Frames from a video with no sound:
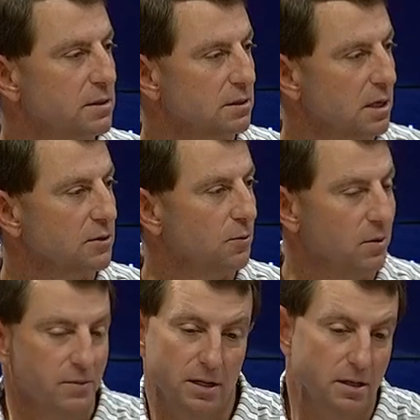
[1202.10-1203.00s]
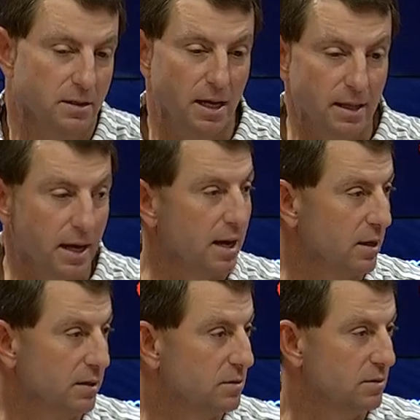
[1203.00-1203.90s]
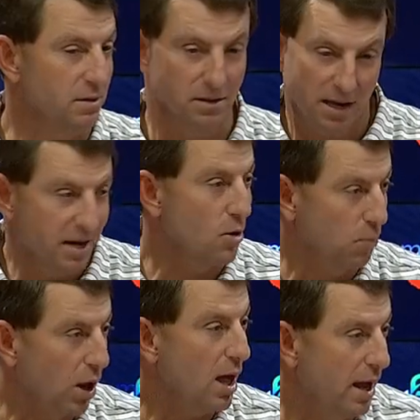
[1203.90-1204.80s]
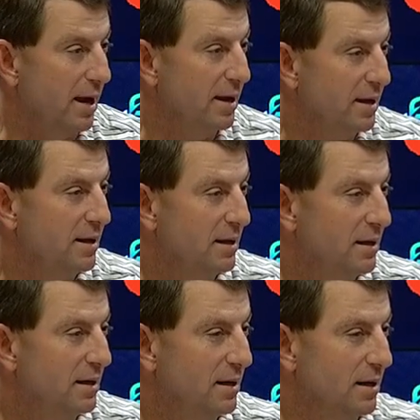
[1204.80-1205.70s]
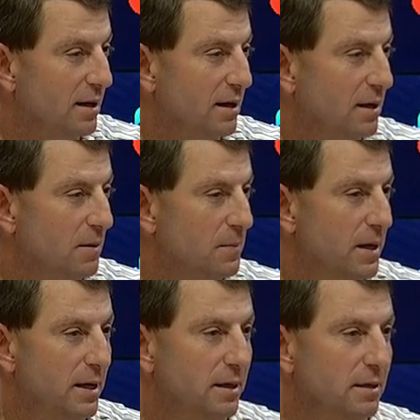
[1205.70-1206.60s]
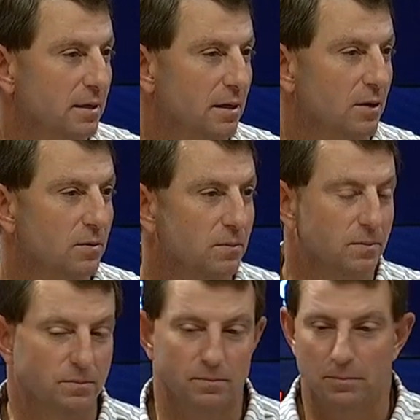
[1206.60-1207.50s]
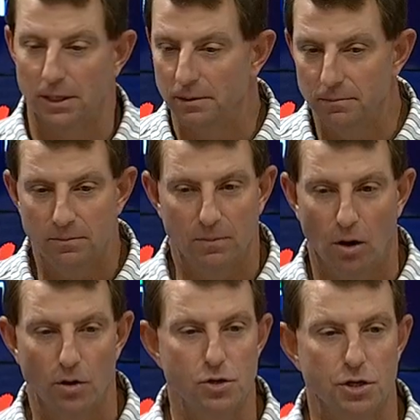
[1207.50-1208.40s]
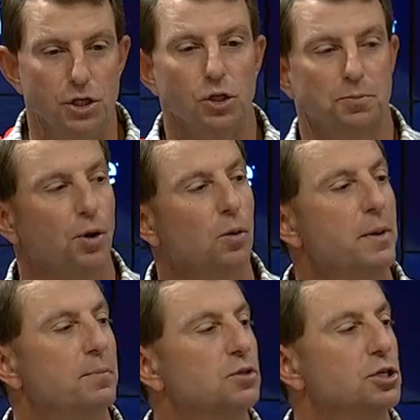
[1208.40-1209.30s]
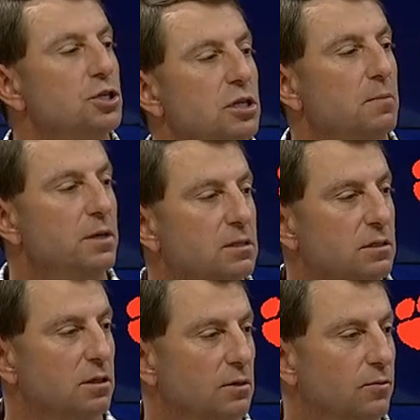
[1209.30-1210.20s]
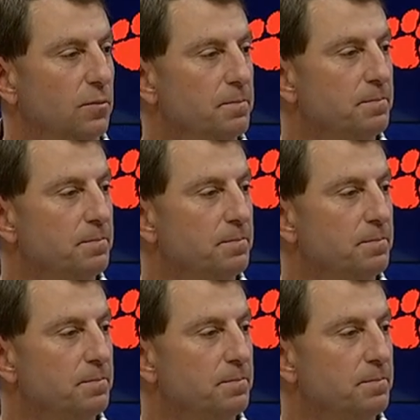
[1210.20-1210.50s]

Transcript: successful. At the end of the day, they got to go play. And, you know, but all you can do is put them in position to be successful